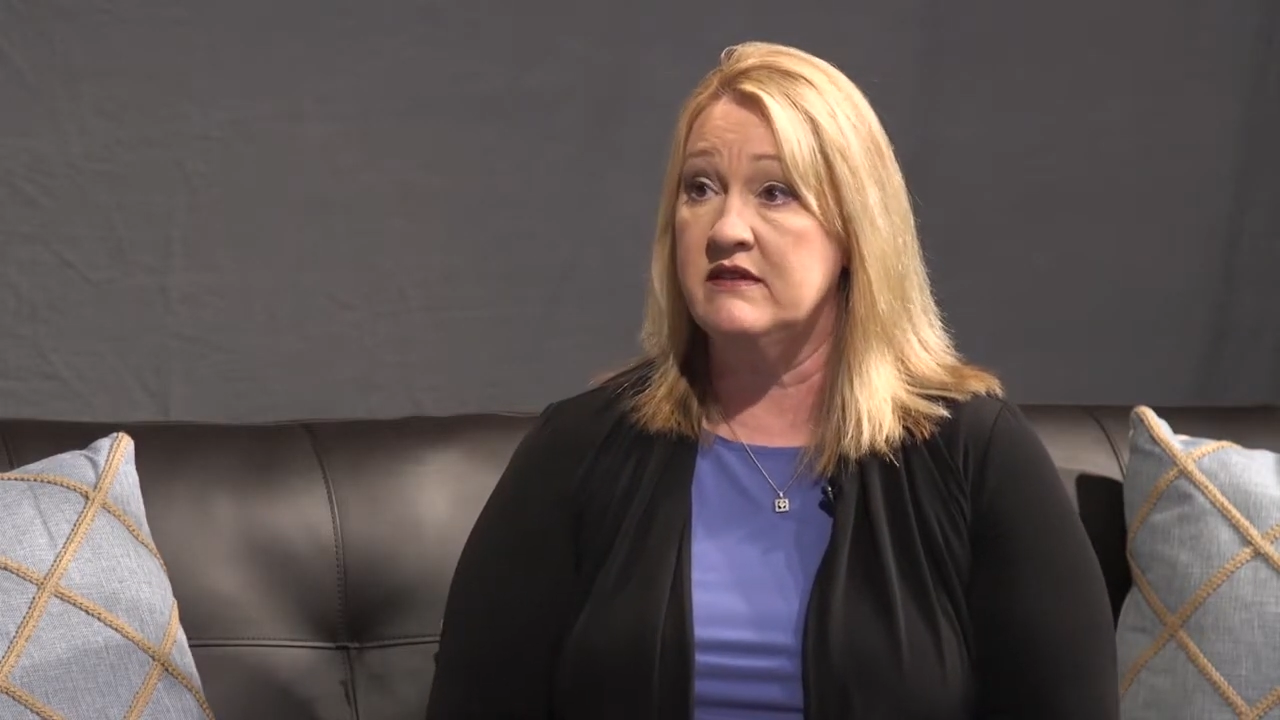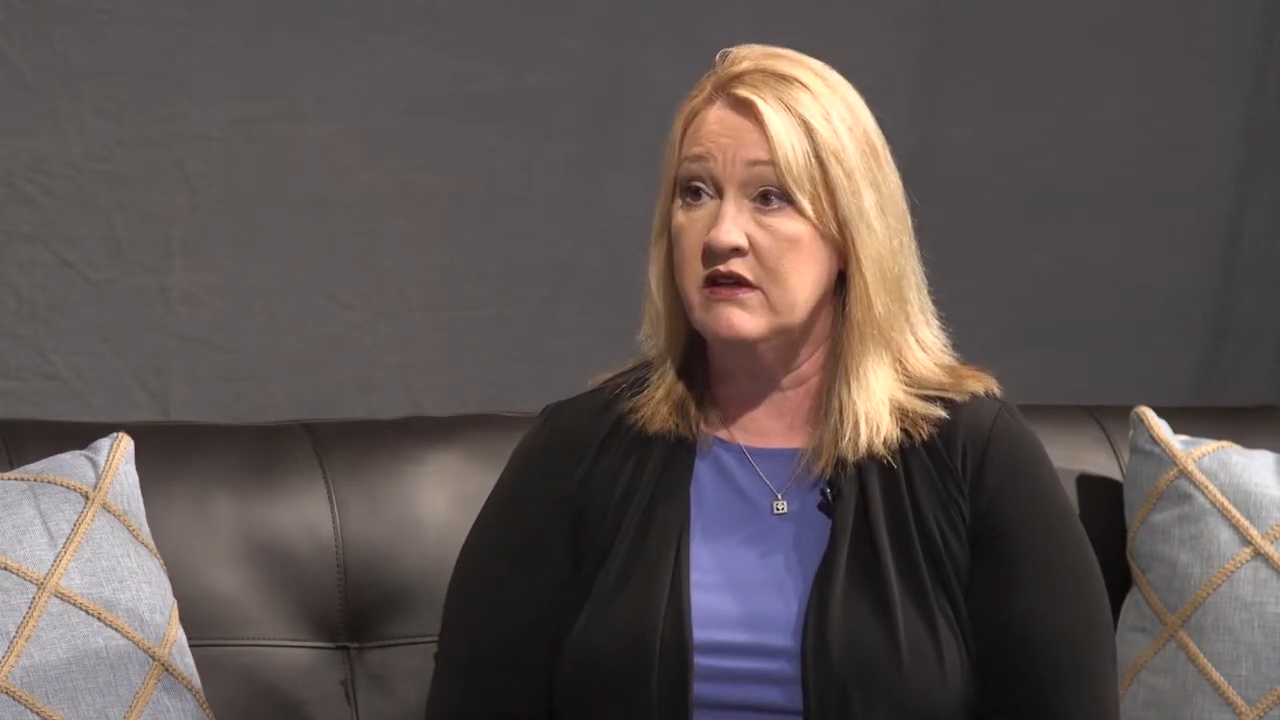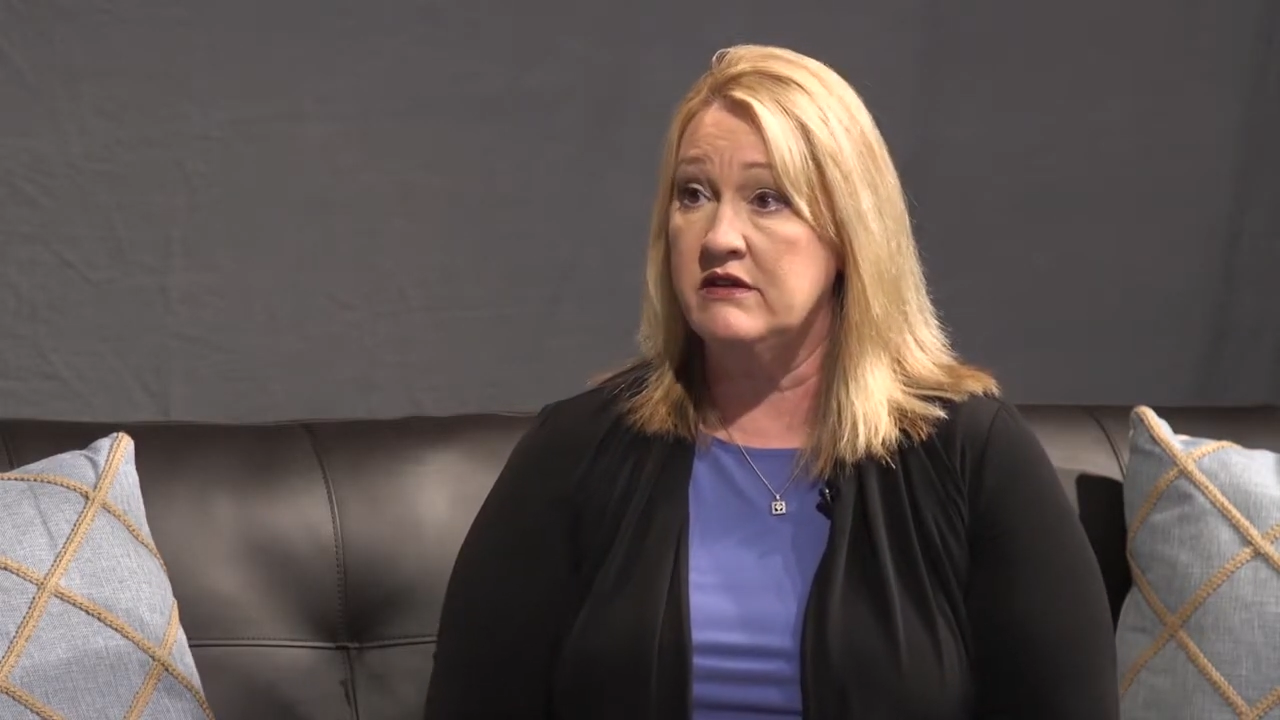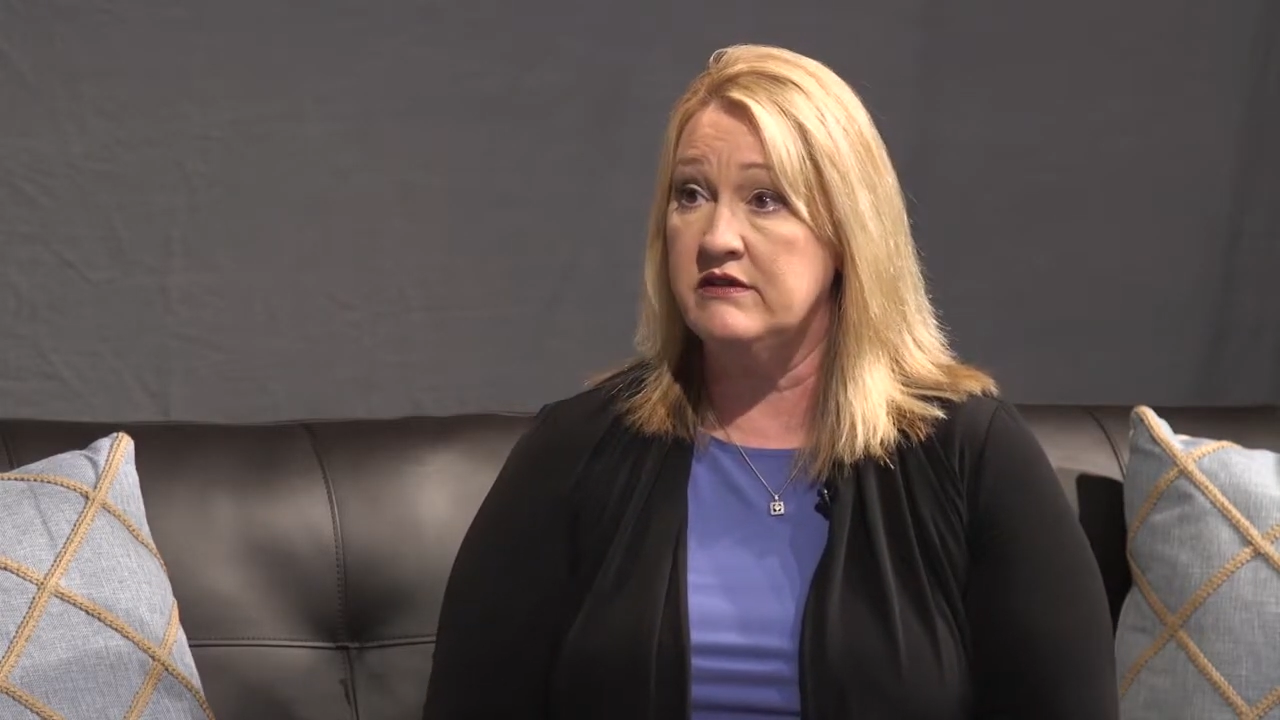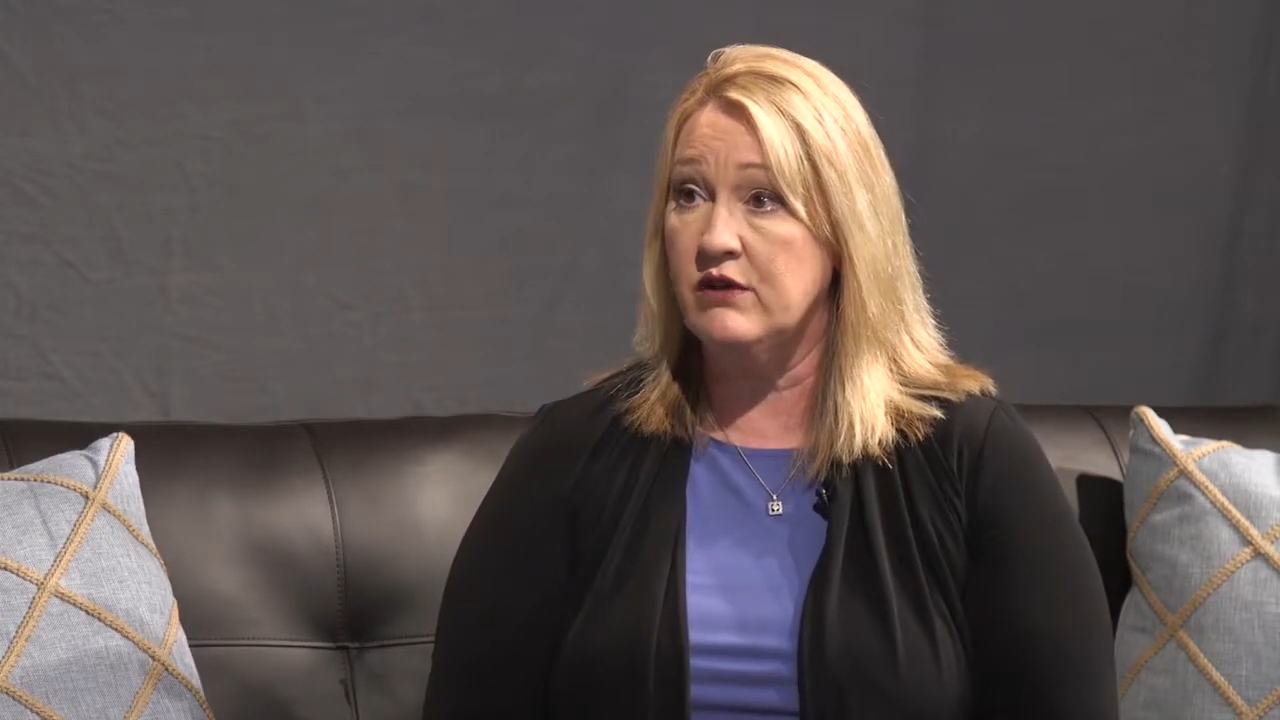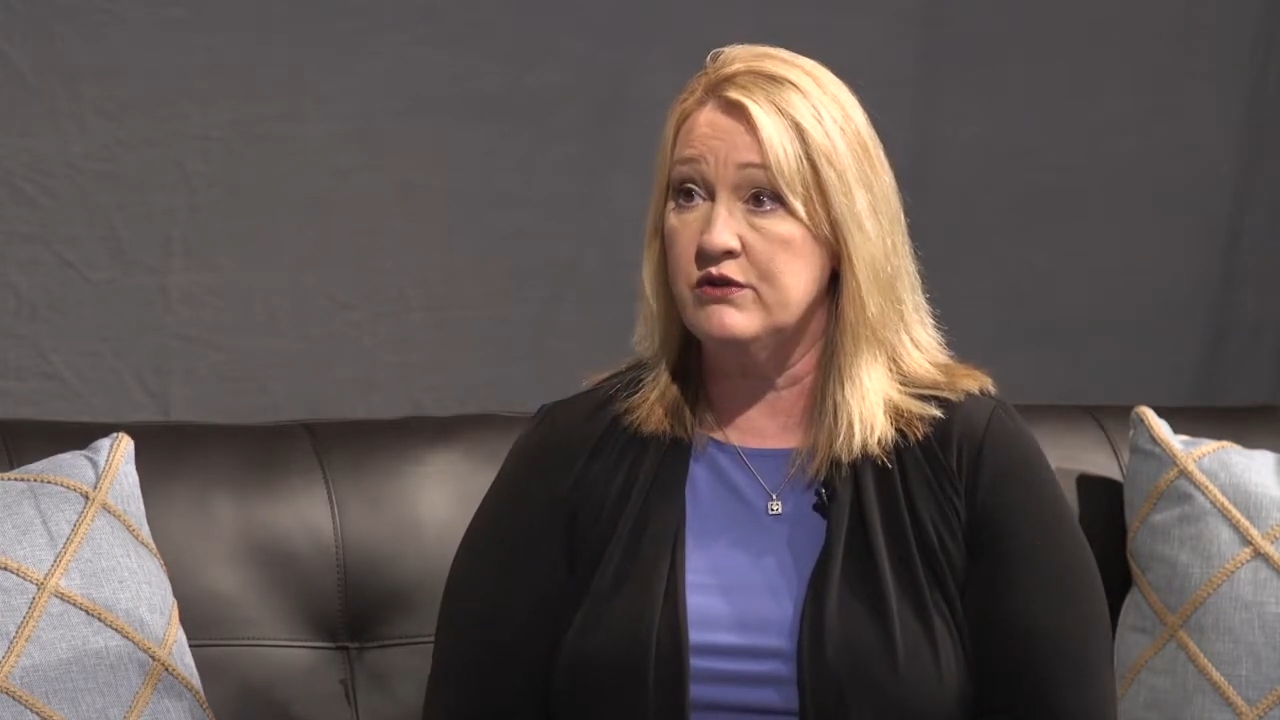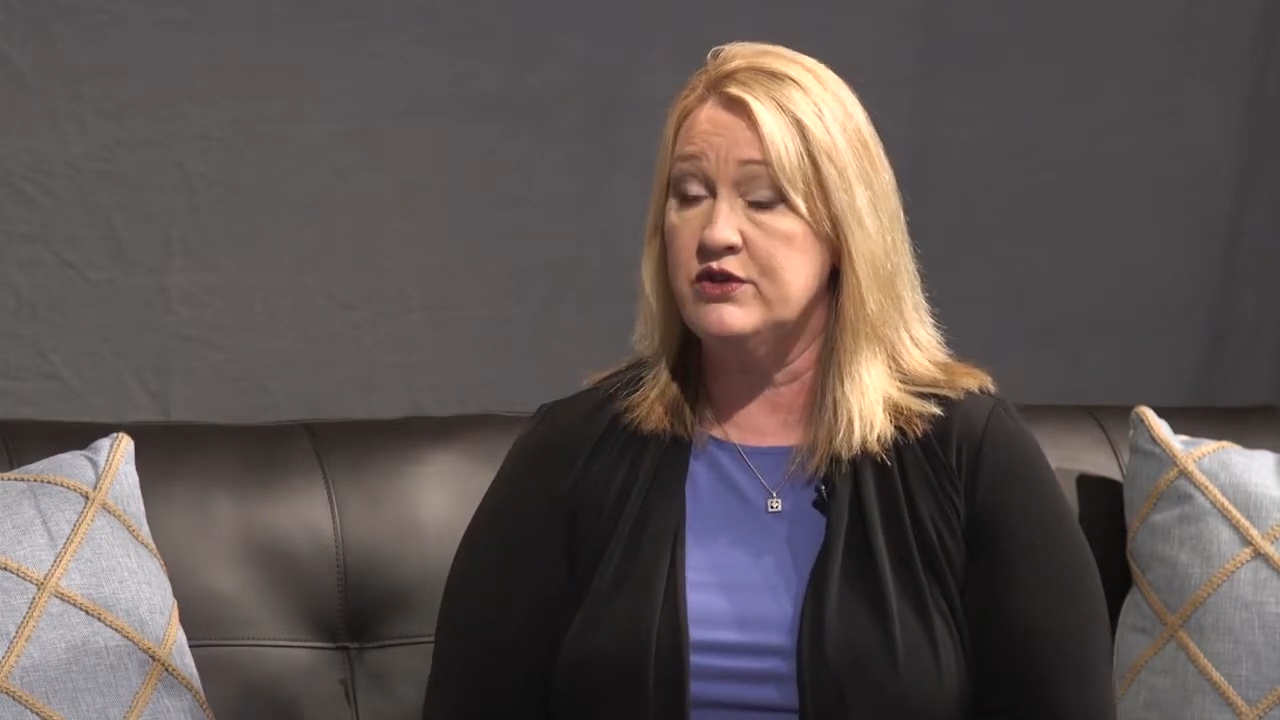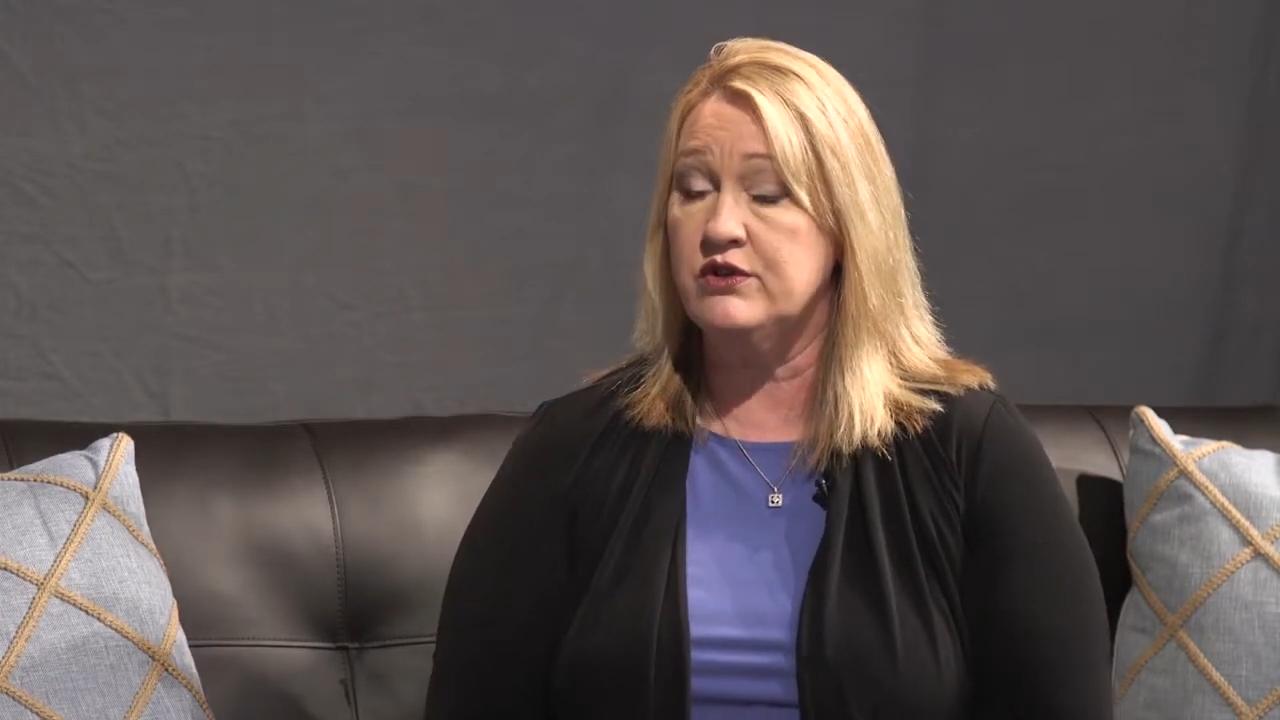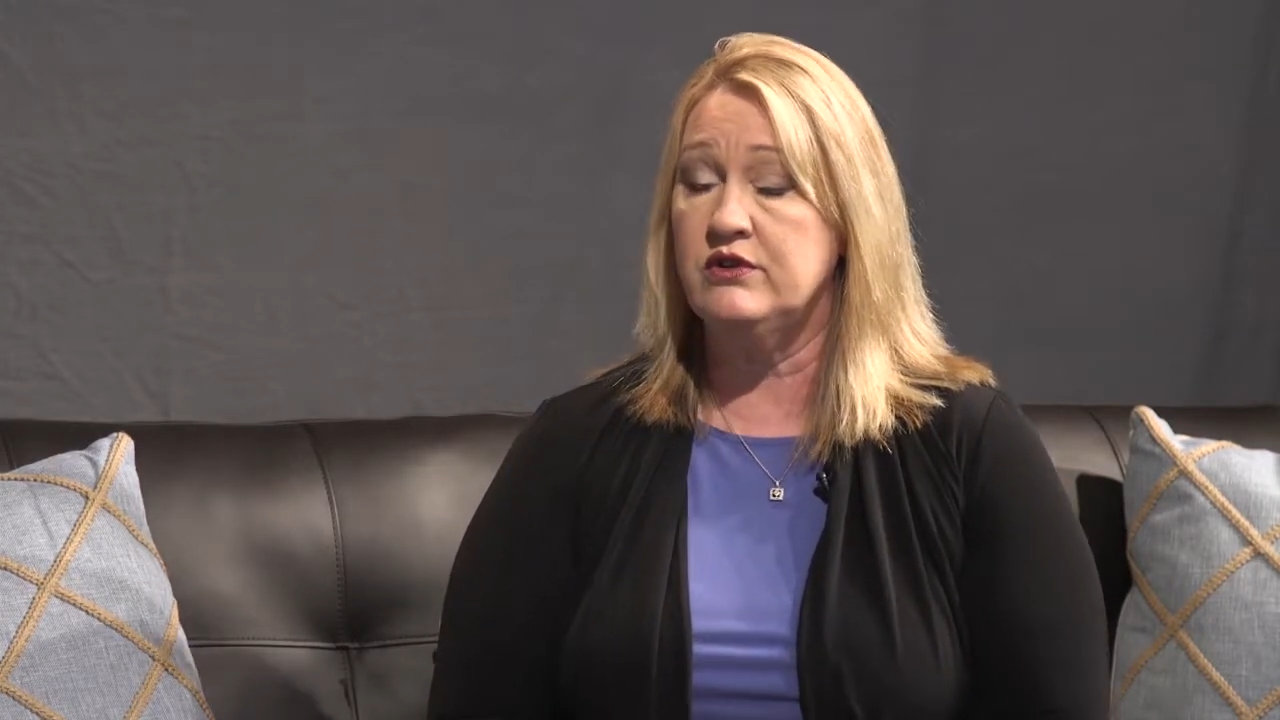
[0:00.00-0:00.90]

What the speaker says: non-disclosure